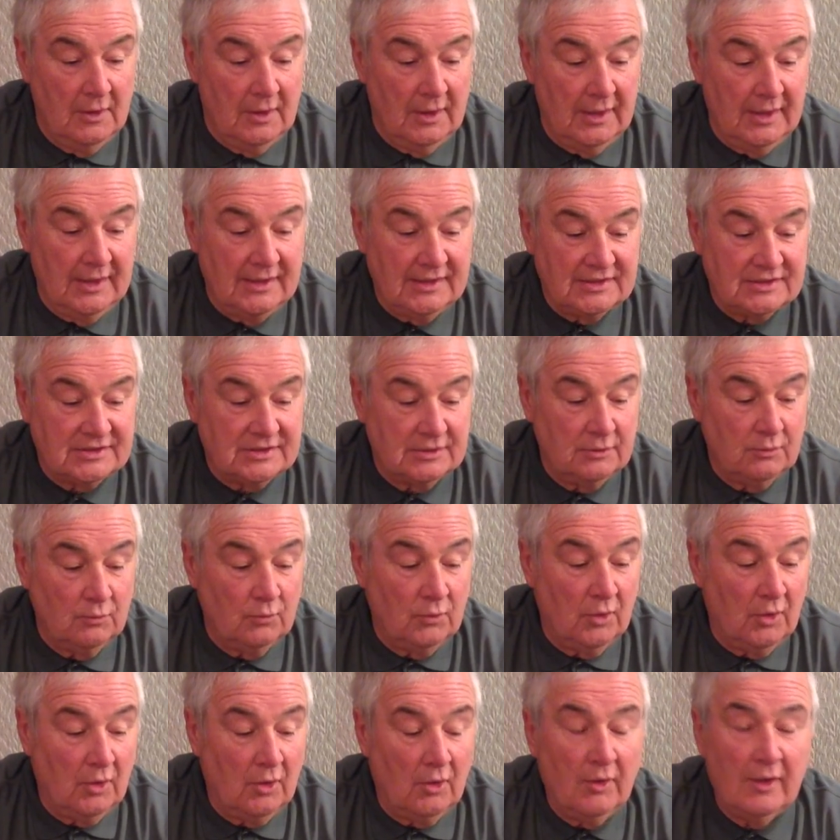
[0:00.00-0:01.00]
it's
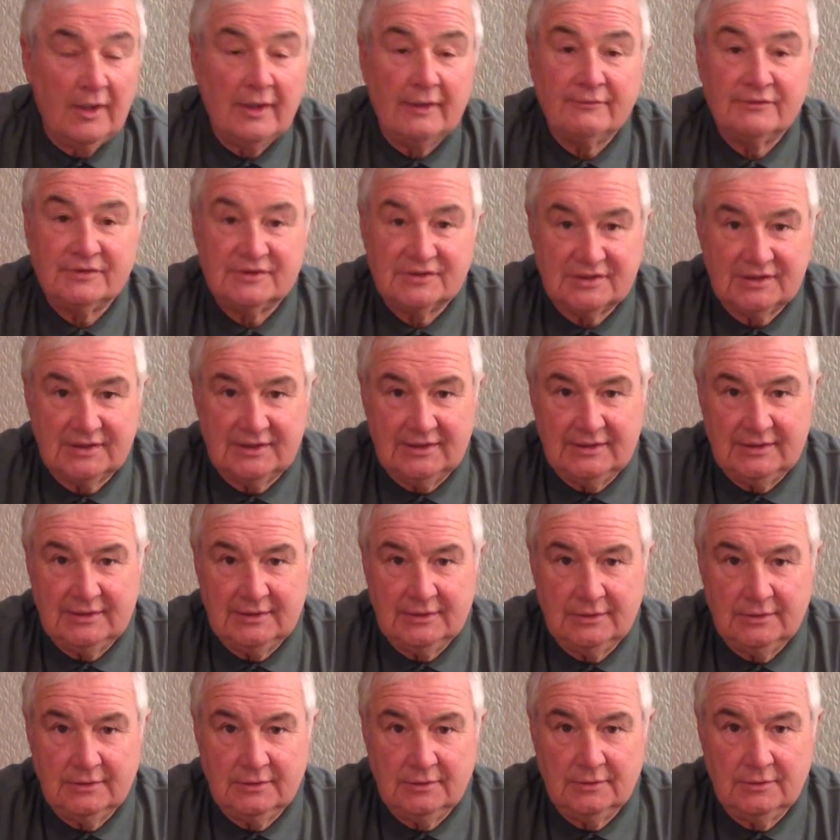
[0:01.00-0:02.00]
what I have seen
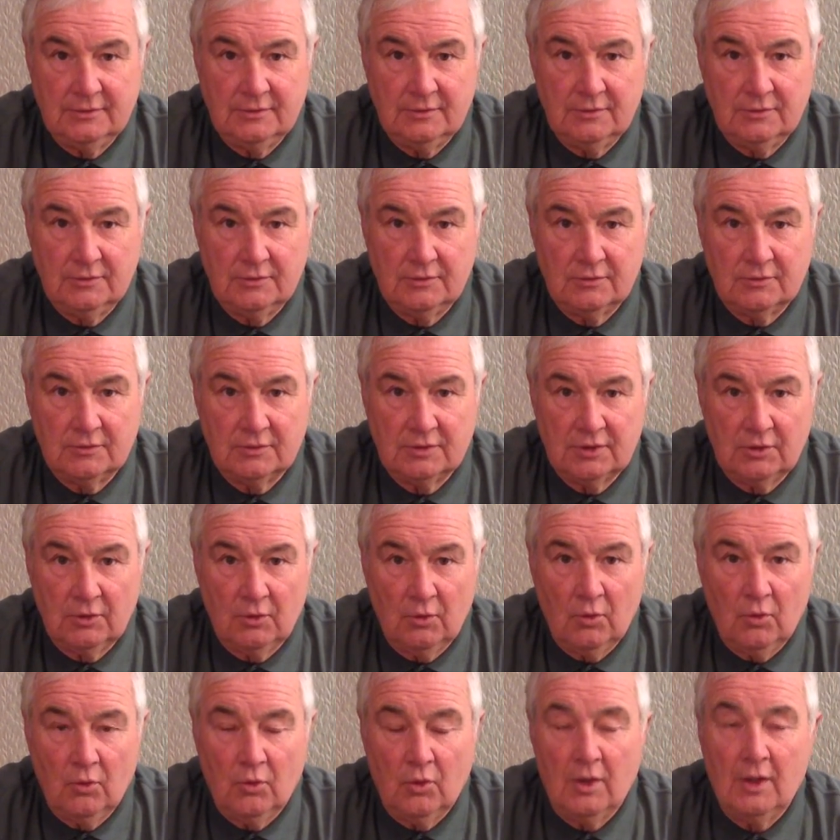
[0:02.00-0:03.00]

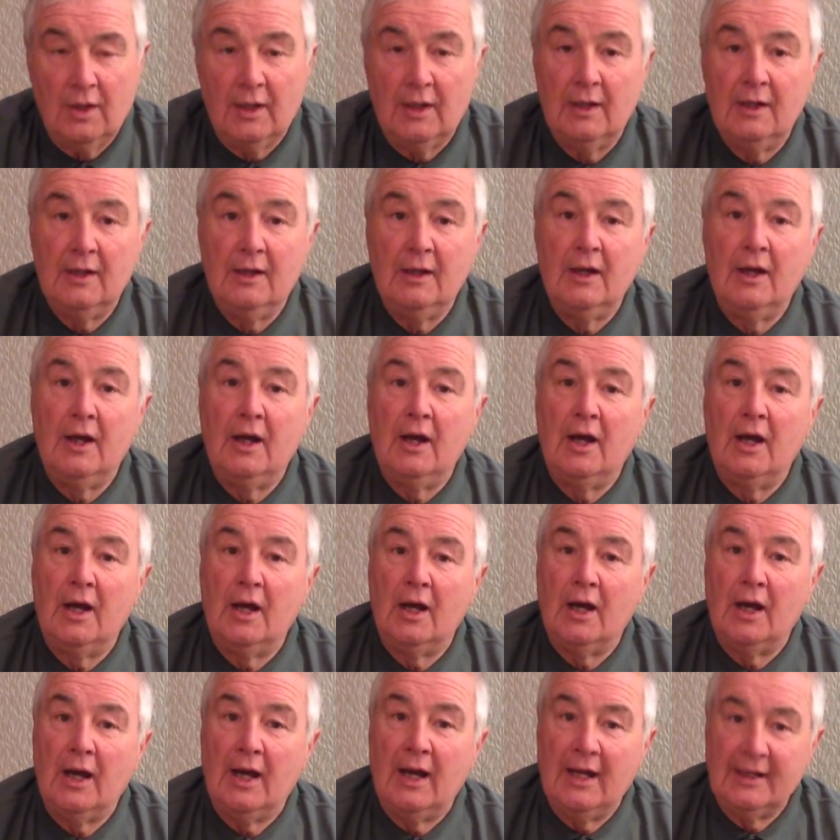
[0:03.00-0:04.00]
or
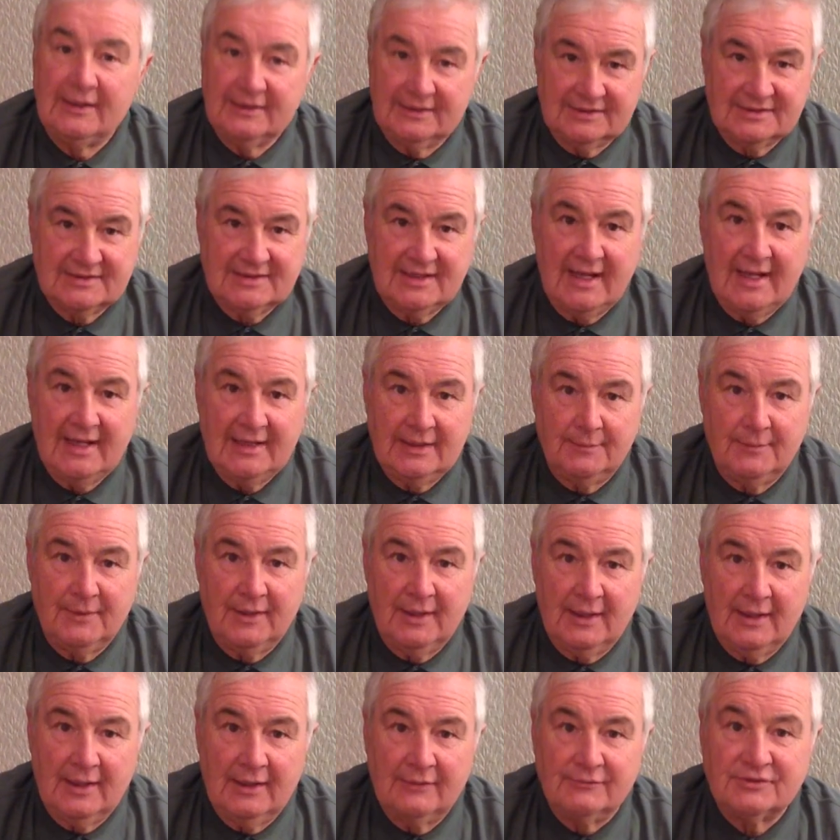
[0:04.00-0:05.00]
understand
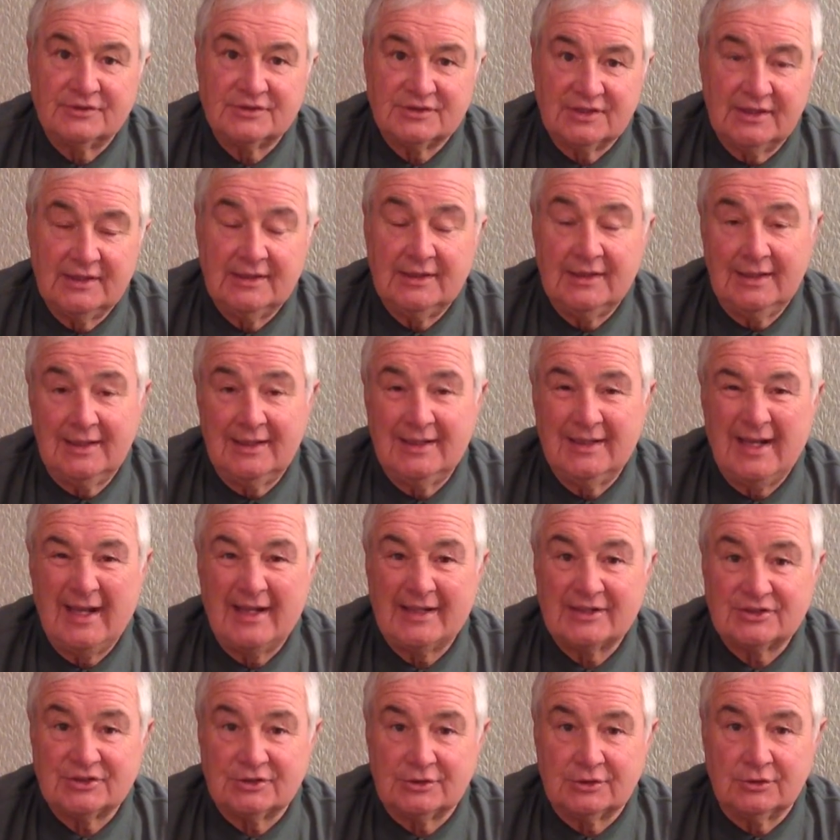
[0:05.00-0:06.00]
about, have seen it in
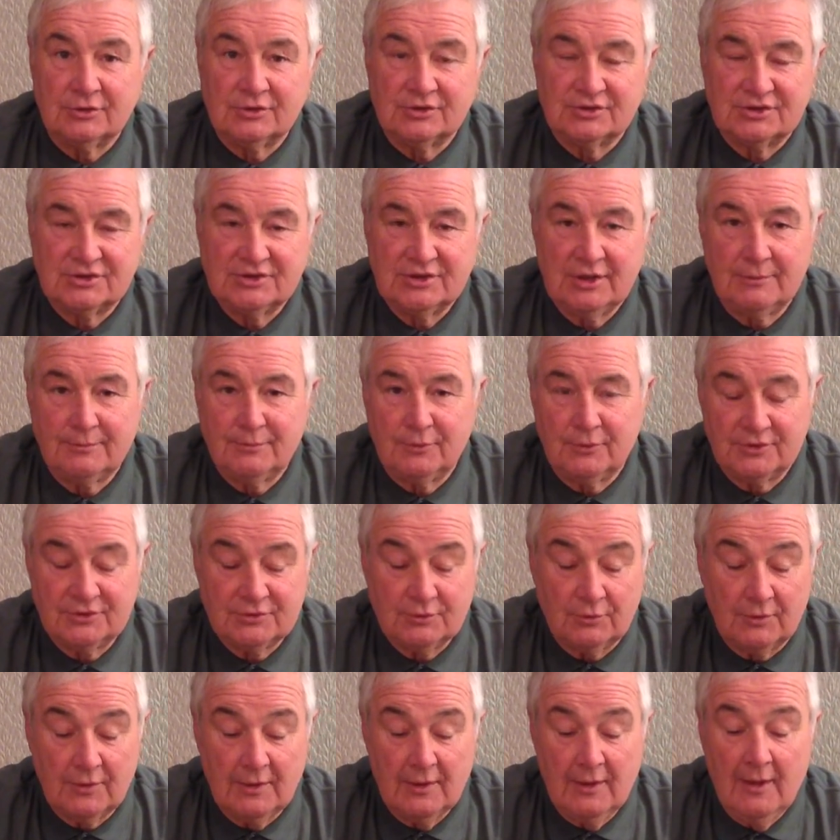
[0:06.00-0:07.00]
action, because there's no point
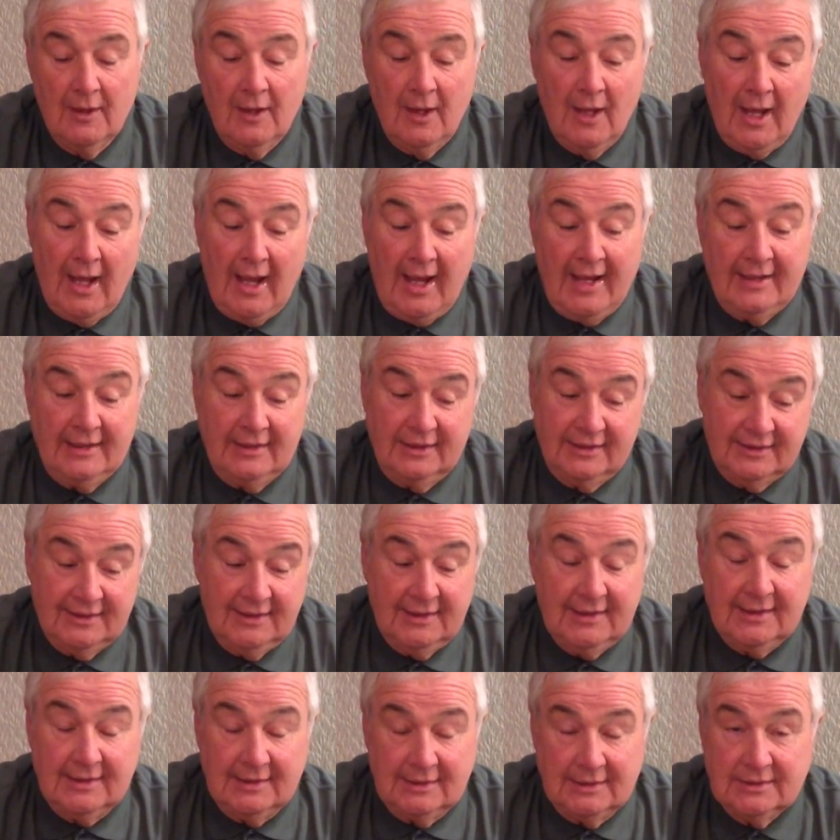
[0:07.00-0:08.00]
talking. And
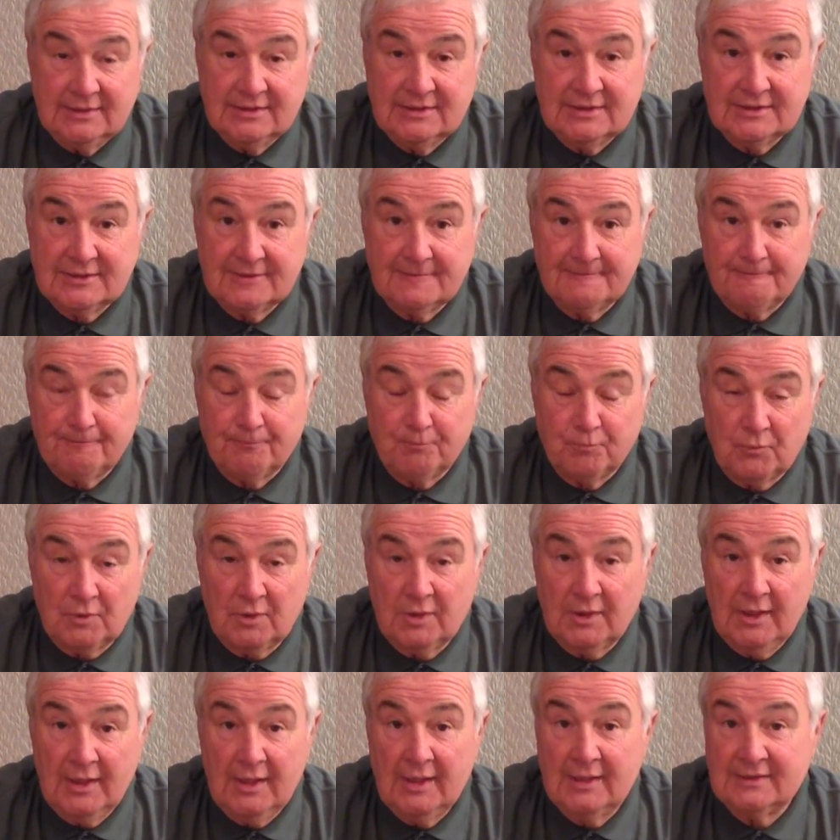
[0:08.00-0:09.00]
things
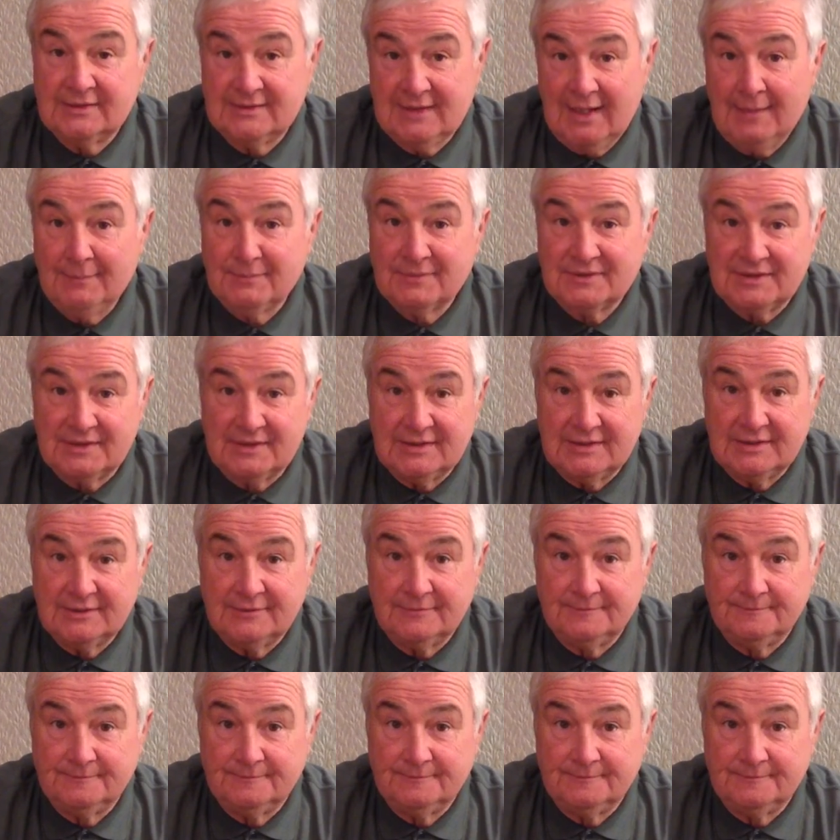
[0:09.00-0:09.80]
get adapted,